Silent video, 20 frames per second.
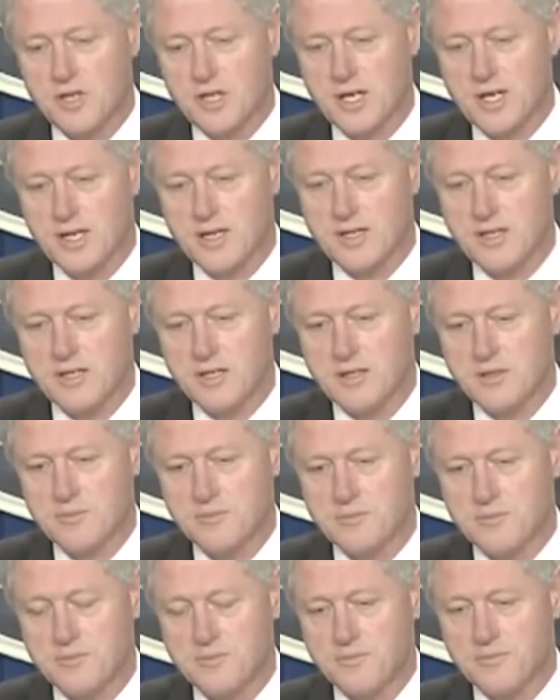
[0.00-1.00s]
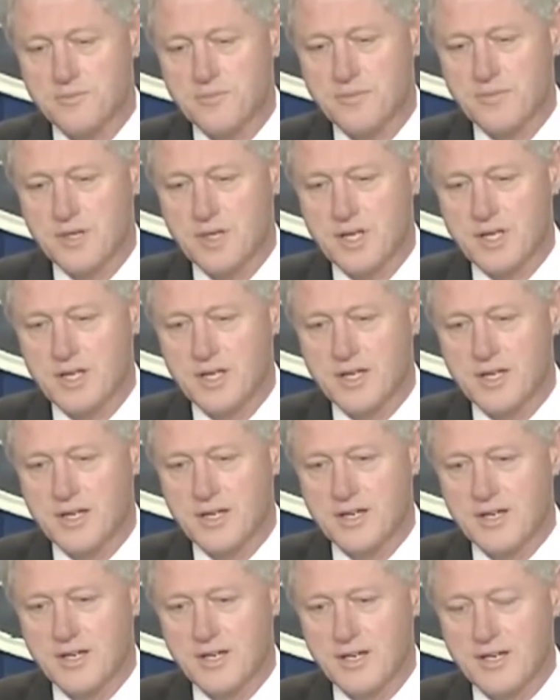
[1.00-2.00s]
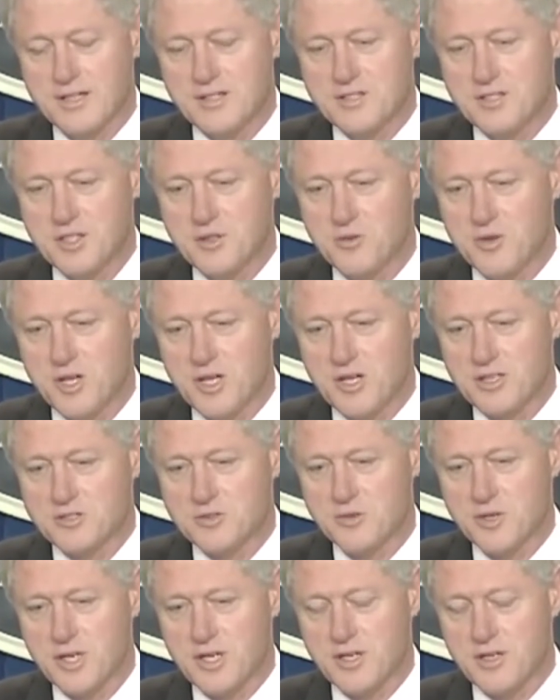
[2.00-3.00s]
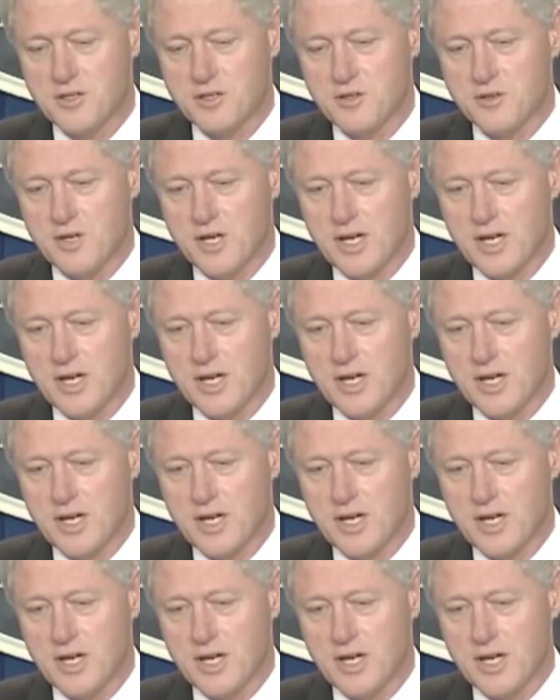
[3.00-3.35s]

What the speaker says: and see what else we can do.